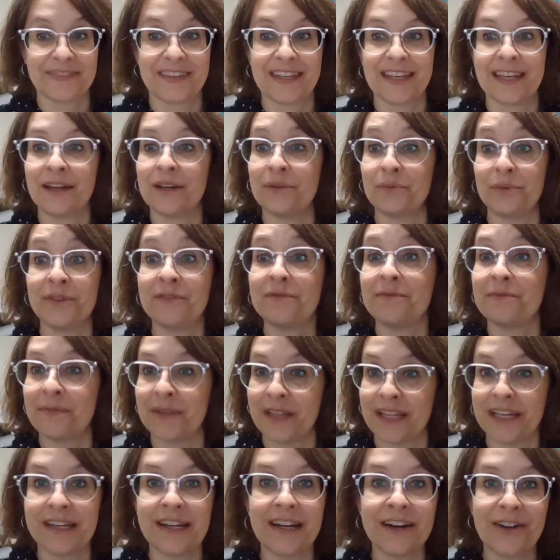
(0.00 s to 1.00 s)
We've
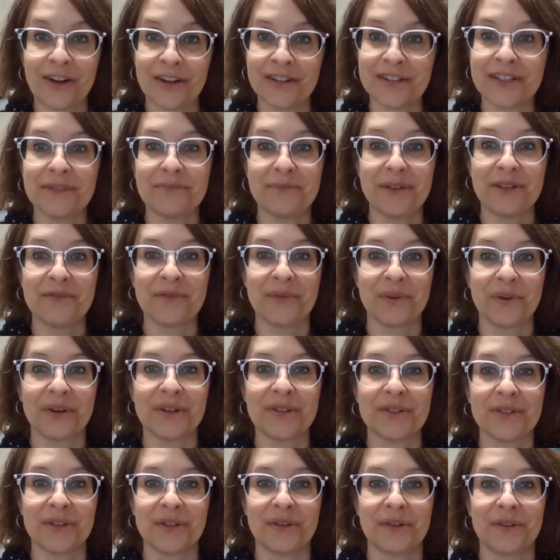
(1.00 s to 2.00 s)
played at Alton before,
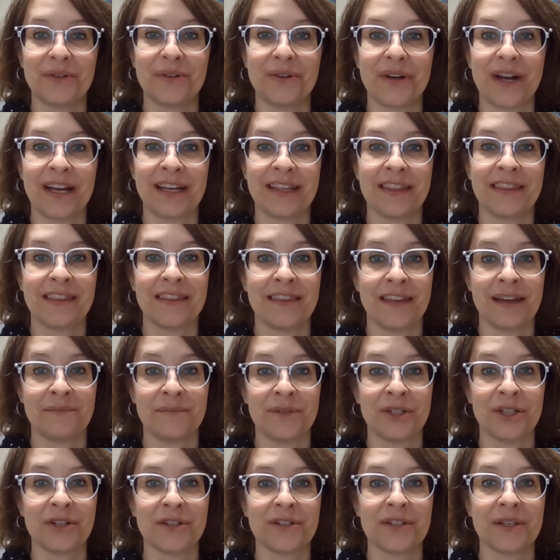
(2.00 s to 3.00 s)
so I'm
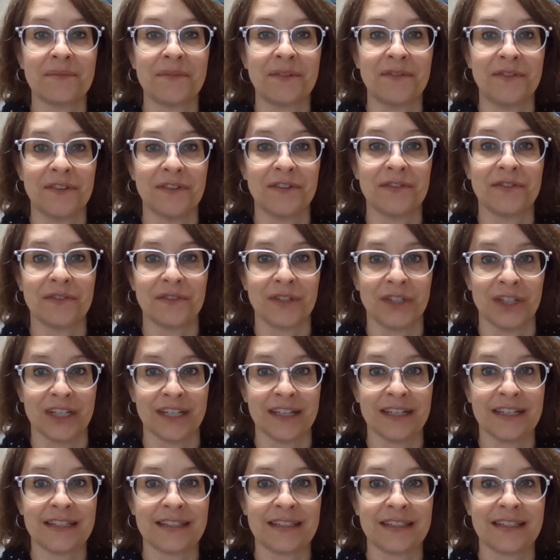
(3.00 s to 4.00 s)
sure some of you have heard
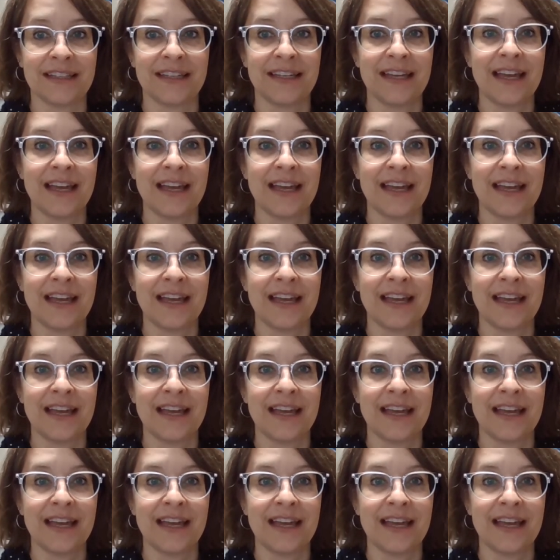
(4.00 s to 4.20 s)
us.